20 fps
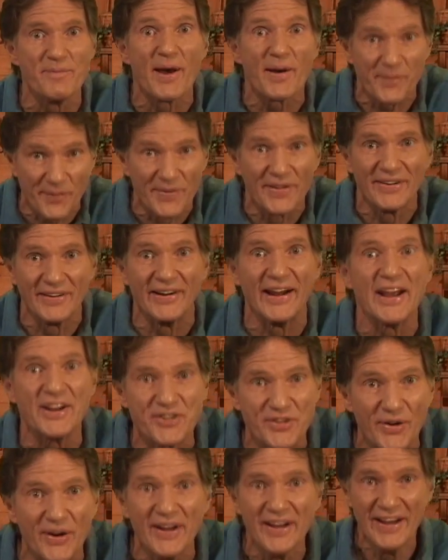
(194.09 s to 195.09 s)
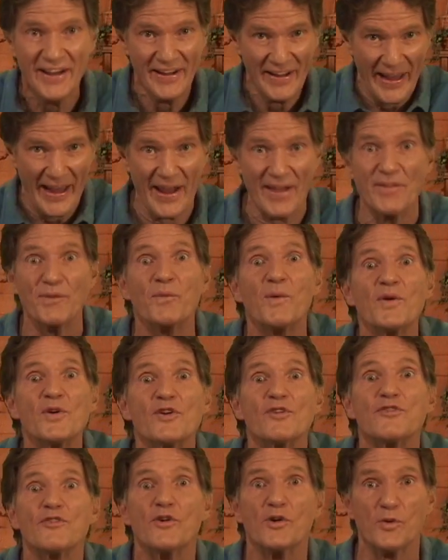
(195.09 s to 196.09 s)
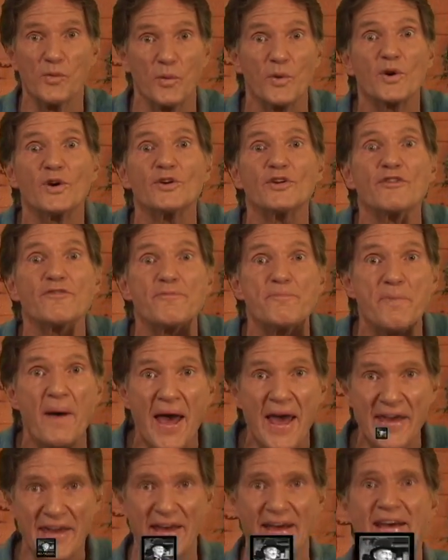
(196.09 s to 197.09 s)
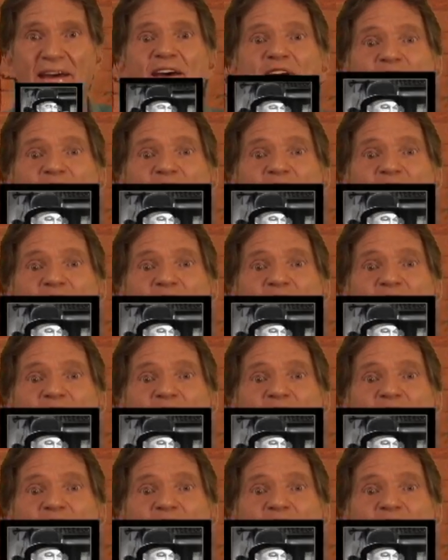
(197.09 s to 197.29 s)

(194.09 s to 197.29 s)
back with a little extra, and the wonderful world of banking